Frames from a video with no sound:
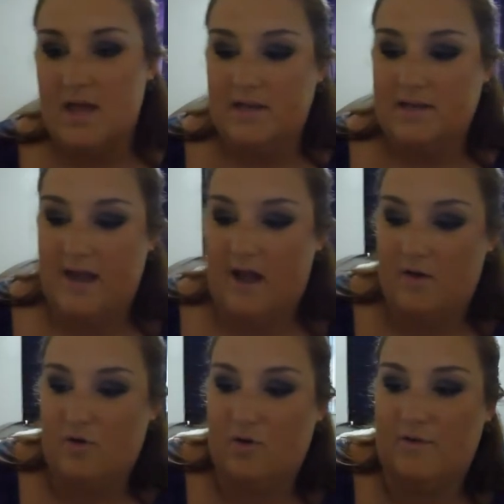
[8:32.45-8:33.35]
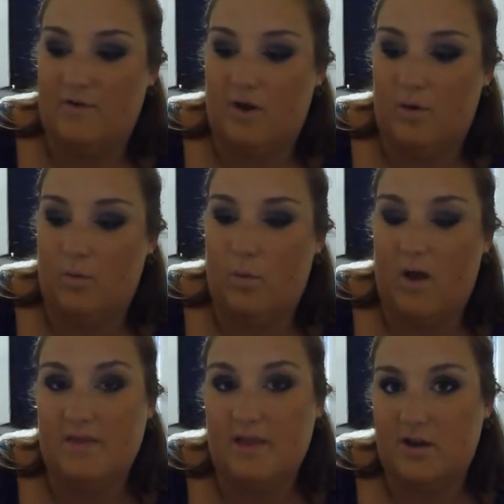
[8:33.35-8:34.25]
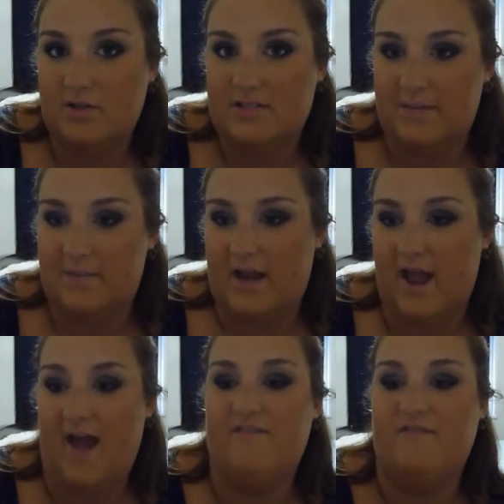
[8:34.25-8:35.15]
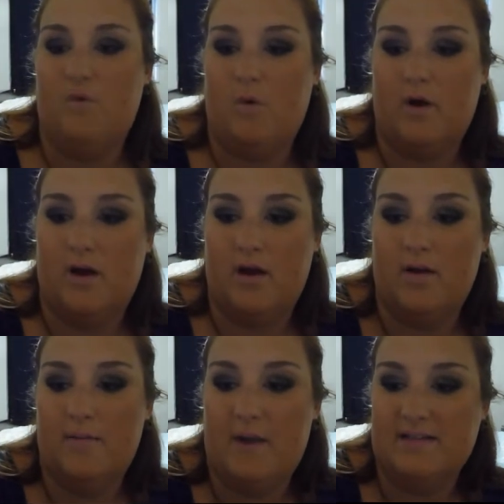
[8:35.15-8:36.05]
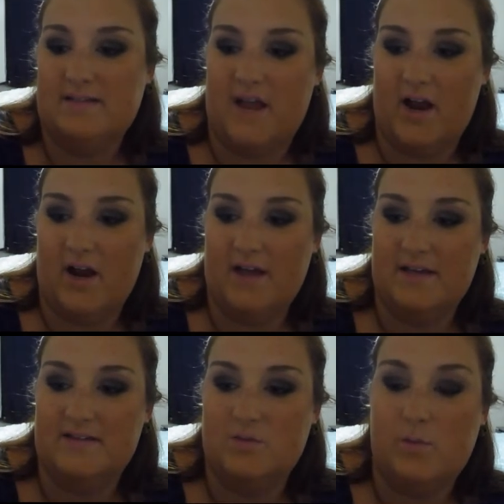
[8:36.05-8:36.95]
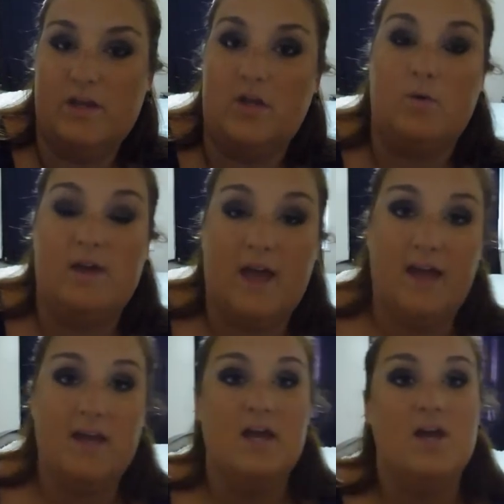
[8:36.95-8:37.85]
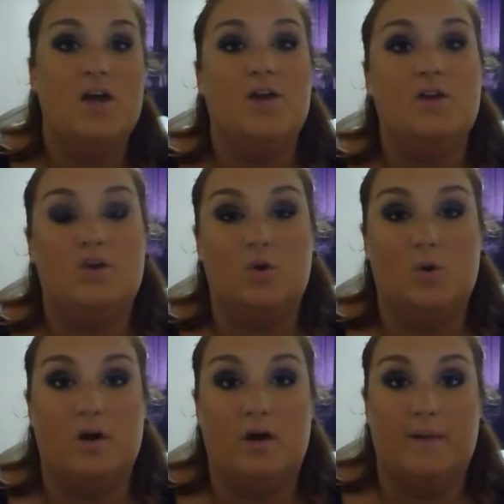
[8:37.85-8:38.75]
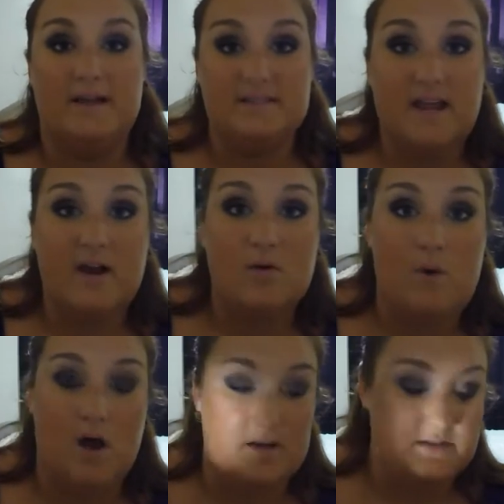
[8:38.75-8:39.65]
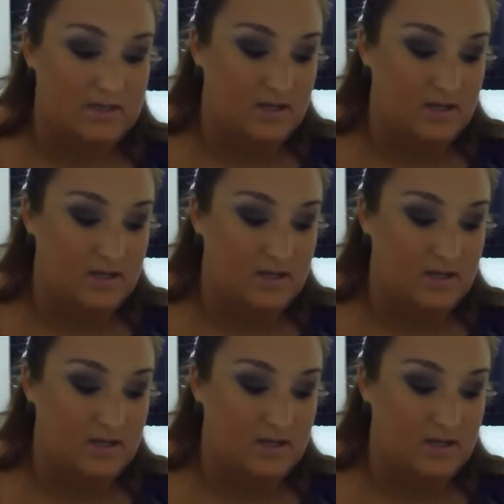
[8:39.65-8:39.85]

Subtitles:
Now, one little tip that I have for mascara is when you get your mascara wand